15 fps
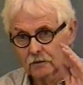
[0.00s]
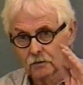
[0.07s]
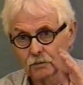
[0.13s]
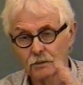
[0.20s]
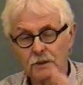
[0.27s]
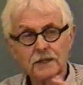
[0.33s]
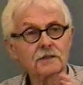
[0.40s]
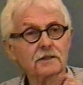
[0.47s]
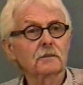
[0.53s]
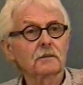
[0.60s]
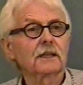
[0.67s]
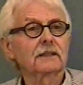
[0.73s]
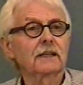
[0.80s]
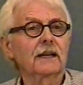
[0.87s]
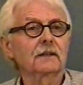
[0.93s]
The reason
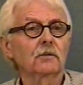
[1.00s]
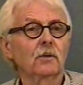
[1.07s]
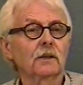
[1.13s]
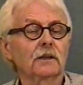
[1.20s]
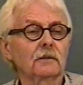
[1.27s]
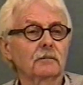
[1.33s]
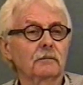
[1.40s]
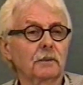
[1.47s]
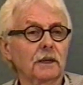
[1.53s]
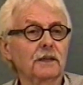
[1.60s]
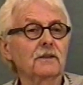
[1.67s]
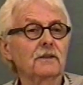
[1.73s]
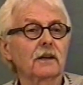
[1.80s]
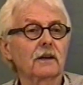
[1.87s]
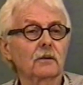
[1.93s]
my dad wanted
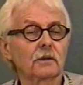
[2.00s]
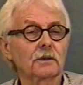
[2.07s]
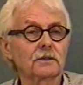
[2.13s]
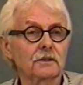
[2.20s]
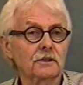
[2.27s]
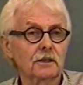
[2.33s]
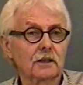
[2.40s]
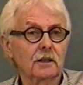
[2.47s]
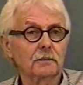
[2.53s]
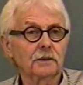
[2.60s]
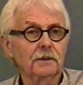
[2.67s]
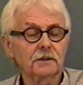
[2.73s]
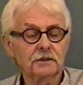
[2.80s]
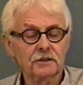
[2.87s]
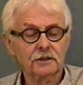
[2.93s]
Bud there was to sit
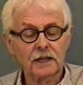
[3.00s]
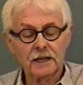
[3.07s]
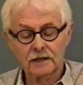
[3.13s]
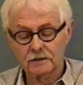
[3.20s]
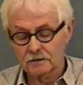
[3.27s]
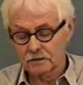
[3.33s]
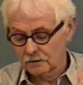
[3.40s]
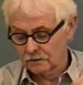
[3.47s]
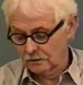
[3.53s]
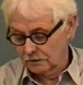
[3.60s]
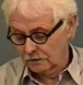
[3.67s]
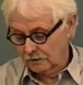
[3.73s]
up in the stands.